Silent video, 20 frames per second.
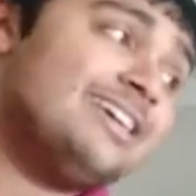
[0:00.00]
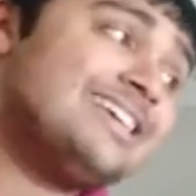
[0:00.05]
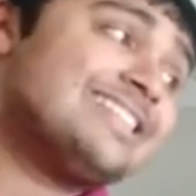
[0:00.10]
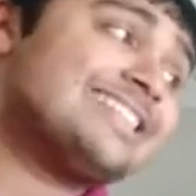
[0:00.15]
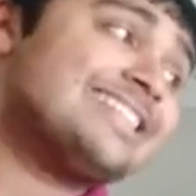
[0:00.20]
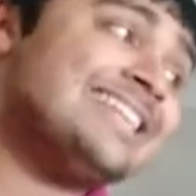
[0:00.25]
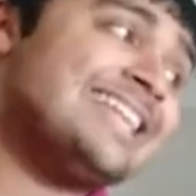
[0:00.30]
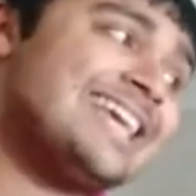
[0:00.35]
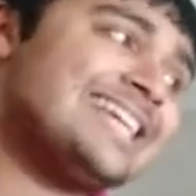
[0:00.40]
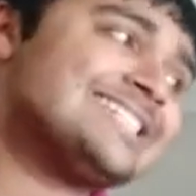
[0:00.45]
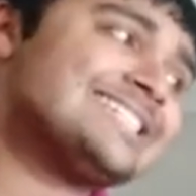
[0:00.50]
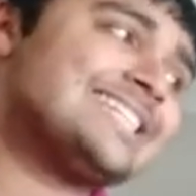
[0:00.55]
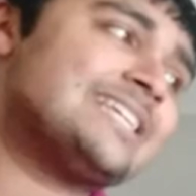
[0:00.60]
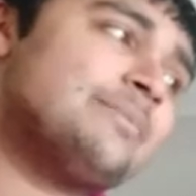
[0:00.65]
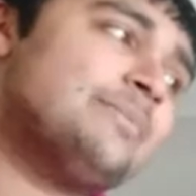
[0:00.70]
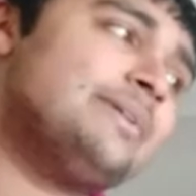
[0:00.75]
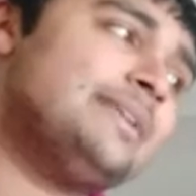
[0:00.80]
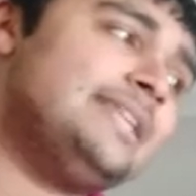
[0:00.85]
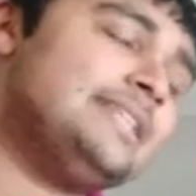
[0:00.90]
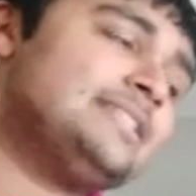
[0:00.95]
The next thing
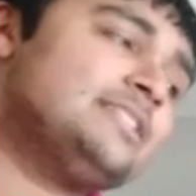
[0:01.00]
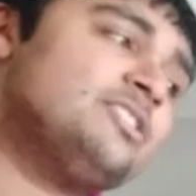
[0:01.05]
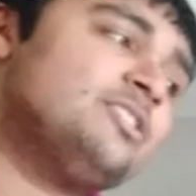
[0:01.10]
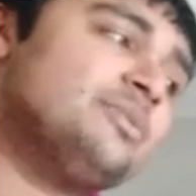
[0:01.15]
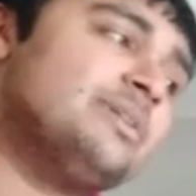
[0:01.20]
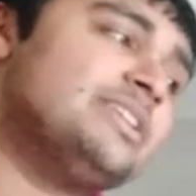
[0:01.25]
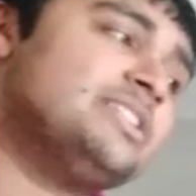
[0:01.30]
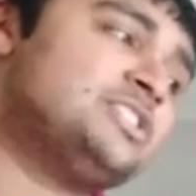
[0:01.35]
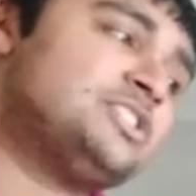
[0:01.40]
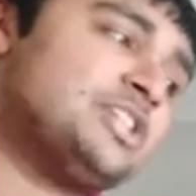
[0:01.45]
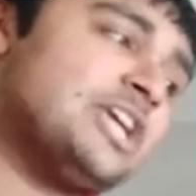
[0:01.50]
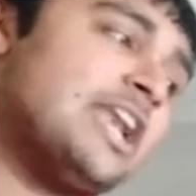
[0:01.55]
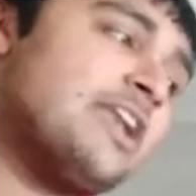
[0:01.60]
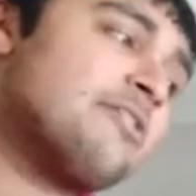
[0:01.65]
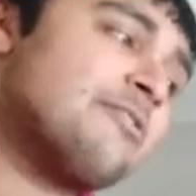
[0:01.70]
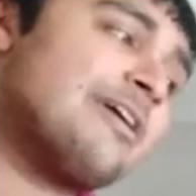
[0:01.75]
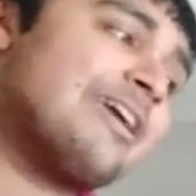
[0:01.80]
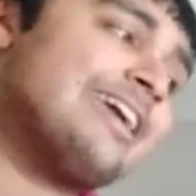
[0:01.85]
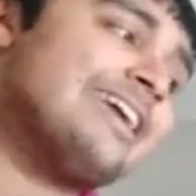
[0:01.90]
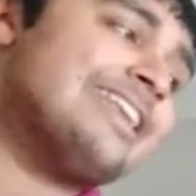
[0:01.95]
we need to do is
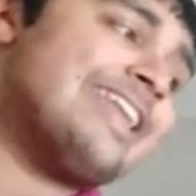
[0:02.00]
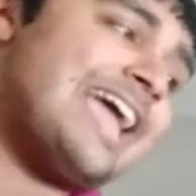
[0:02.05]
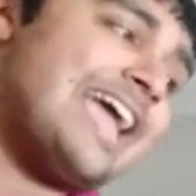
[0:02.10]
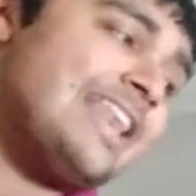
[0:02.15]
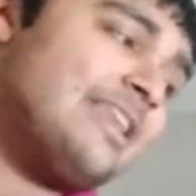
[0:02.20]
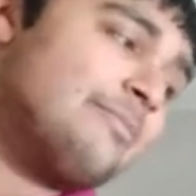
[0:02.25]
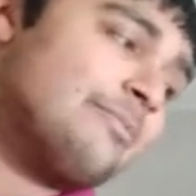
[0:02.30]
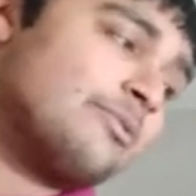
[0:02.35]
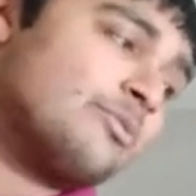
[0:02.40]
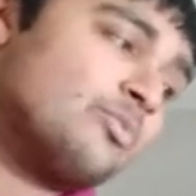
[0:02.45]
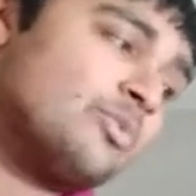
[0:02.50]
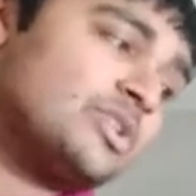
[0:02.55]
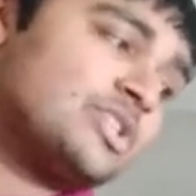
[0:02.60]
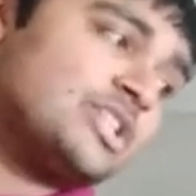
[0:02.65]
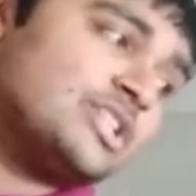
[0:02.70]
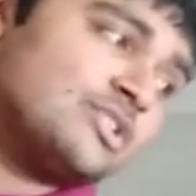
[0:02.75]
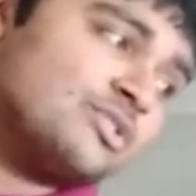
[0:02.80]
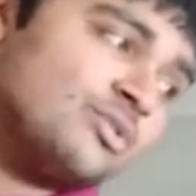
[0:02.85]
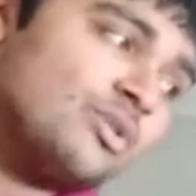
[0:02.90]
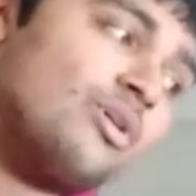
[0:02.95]
generate an element which
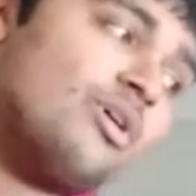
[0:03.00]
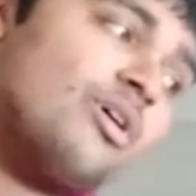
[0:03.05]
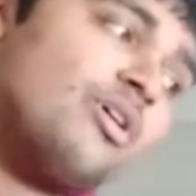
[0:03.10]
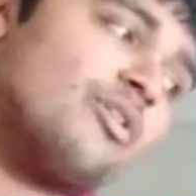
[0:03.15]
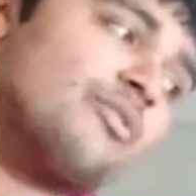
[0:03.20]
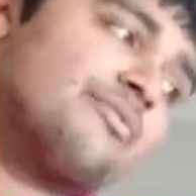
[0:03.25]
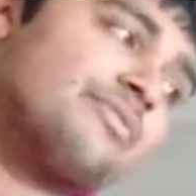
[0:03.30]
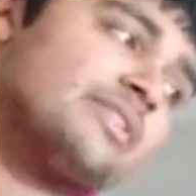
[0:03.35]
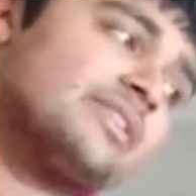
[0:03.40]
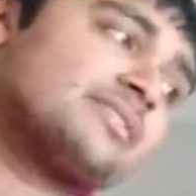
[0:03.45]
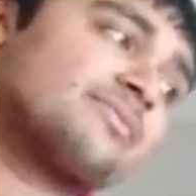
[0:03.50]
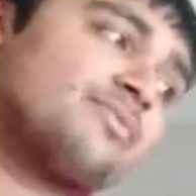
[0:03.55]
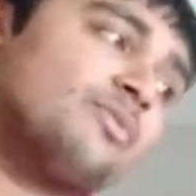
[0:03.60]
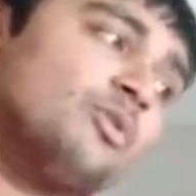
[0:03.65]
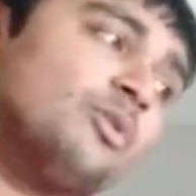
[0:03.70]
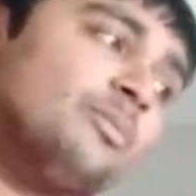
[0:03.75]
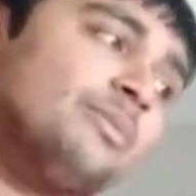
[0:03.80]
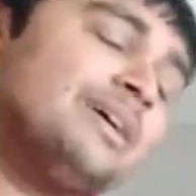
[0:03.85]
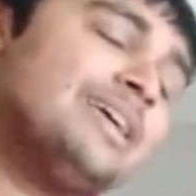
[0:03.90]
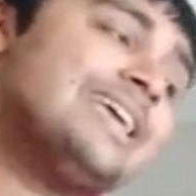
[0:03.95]
is not of this
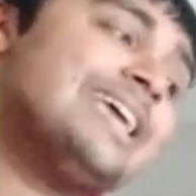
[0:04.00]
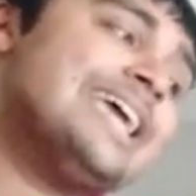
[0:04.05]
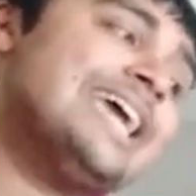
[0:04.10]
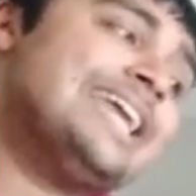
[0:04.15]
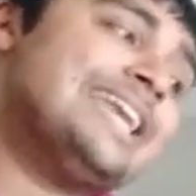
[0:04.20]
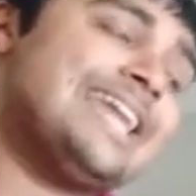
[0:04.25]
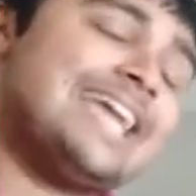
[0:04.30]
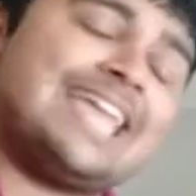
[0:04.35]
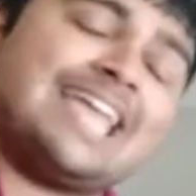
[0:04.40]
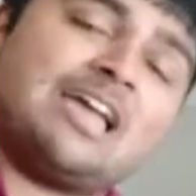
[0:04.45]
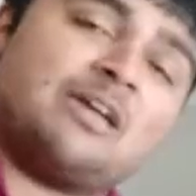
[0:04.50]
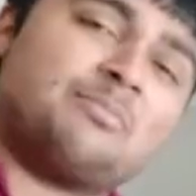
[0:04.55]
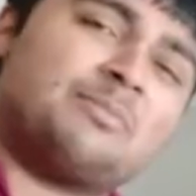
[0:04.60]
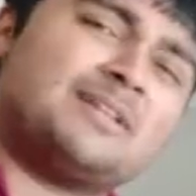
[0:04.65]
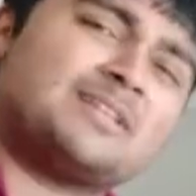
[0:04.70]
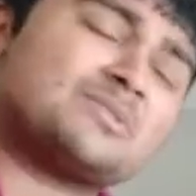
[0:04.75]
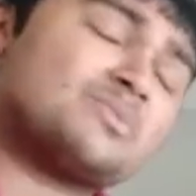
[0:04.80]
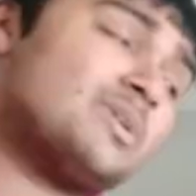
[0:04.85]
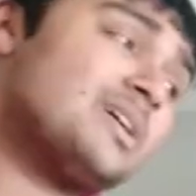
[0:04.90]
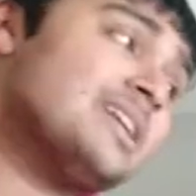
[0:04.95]
form in AI
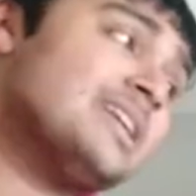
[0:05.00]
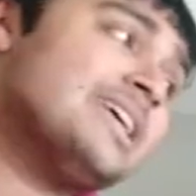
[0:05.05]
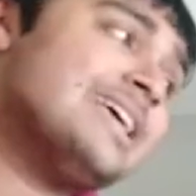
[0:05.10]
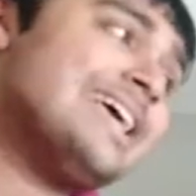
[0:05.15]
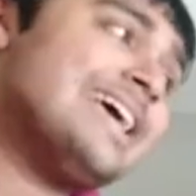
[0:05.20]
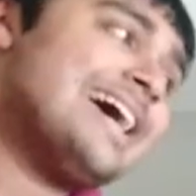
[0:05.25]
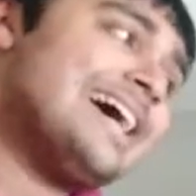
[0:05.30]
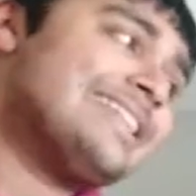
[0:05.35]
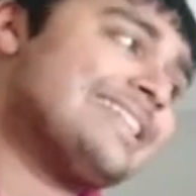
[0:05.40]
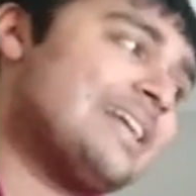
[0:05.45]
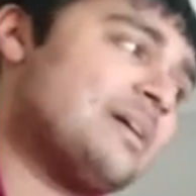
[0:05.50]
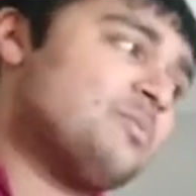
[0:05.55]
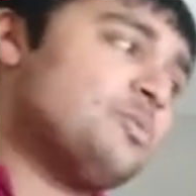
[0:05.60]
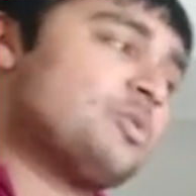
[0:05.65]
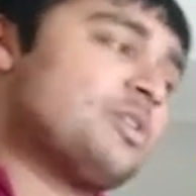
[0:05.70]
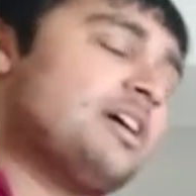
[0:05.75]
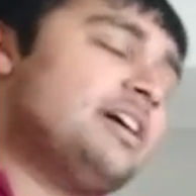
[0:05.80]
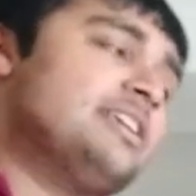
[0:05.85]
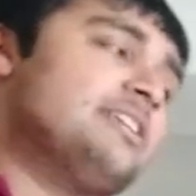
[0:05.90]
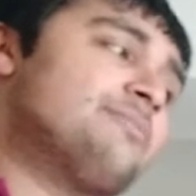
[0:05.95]
plus 1, and that will
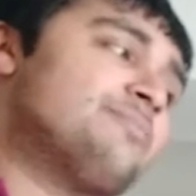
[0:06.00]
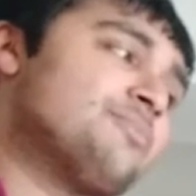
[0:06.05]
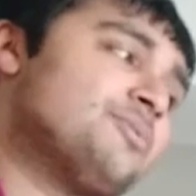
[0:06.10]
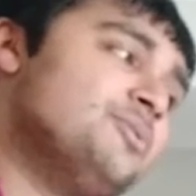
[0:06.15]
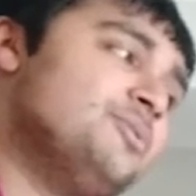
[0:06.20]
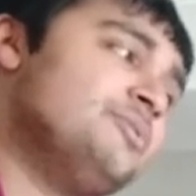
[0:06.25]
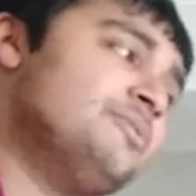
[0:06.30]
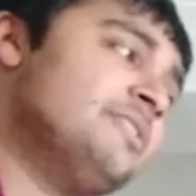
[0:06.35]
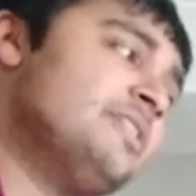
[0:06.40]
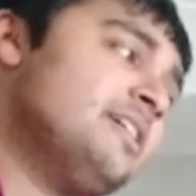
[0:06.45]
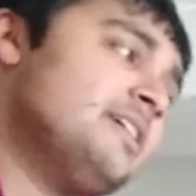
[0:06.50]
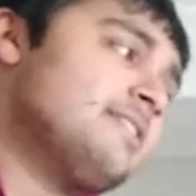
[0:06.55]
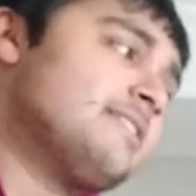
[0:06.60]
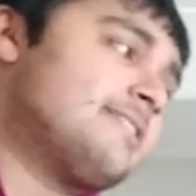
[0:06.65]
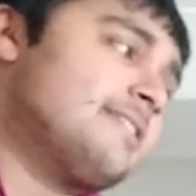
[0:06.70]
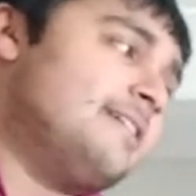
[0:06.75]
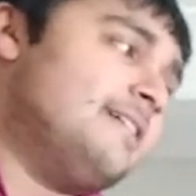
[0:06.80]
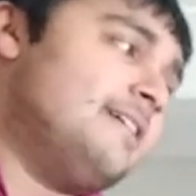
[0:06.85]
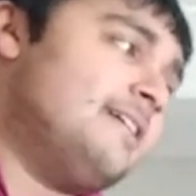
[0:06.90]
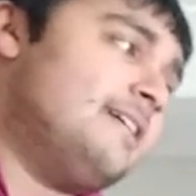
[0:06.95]
kind of prove
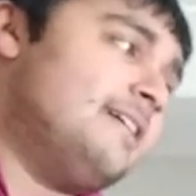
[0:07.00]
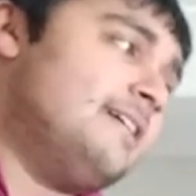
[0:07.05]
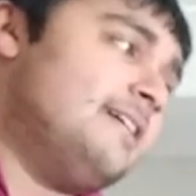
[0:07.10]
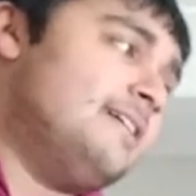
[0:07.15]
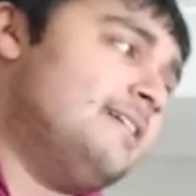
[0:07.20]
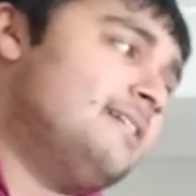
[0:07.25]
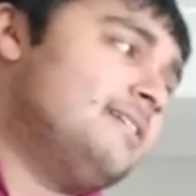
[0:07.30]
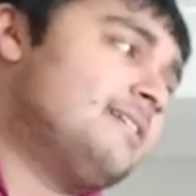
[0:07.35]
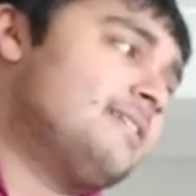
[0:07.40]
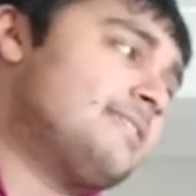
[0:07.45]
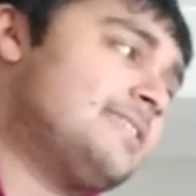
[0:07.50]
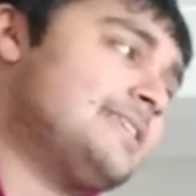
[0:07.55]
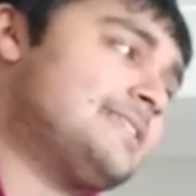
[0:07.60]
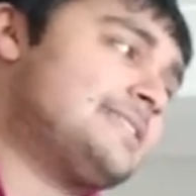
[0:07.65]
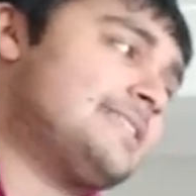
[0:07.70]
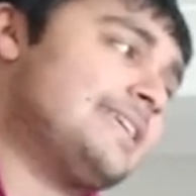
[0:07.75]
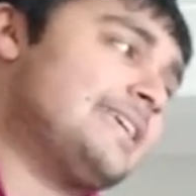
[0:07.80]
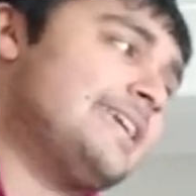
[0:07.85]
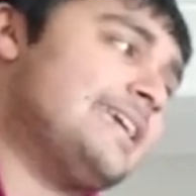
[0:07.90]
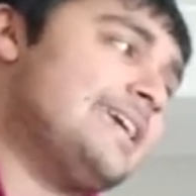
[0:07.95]
that this
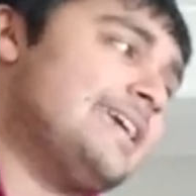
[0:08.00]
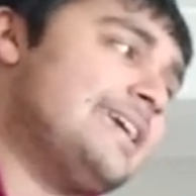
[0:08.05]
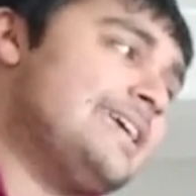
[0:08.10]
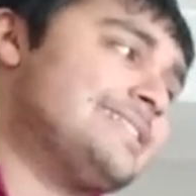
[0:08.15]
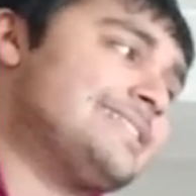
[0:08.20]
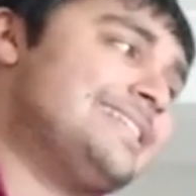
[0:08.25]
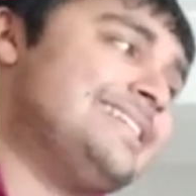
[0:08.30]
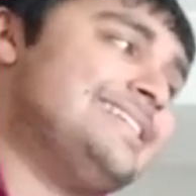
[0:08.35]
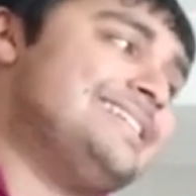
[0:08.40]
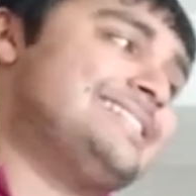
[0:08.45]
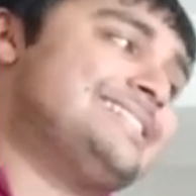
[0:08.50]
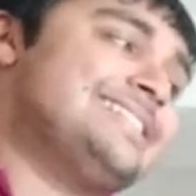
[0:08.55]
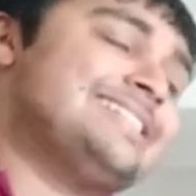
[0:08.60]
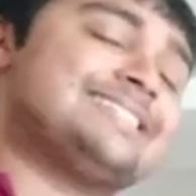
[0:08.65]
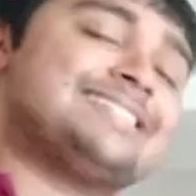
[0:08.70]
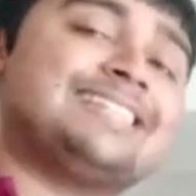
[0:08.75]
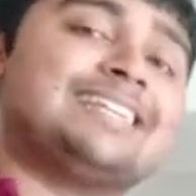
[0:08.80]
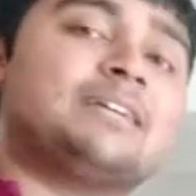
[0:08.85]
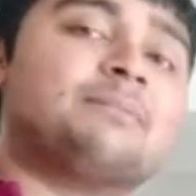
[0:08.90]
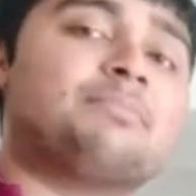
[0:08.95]
thing here is at least this
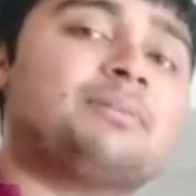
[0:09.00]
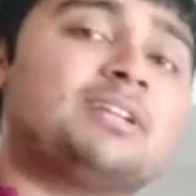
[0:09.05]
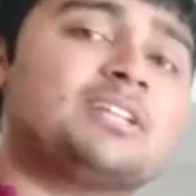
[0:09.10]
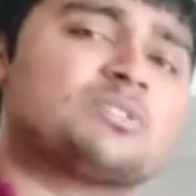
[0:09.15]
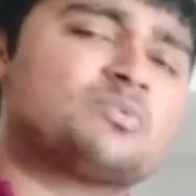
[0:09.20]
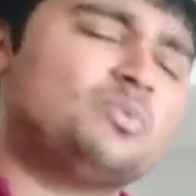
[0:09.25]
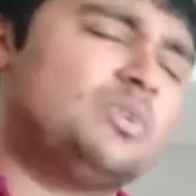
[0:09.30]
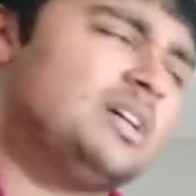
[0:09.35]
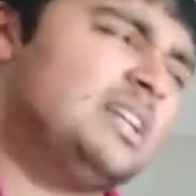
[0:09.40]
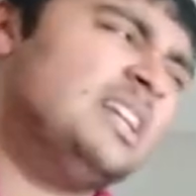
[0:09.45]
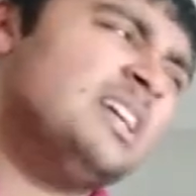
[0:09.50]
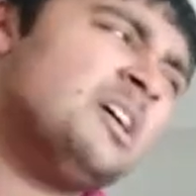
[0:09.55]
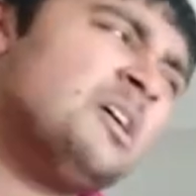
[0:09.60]
thing plus 1.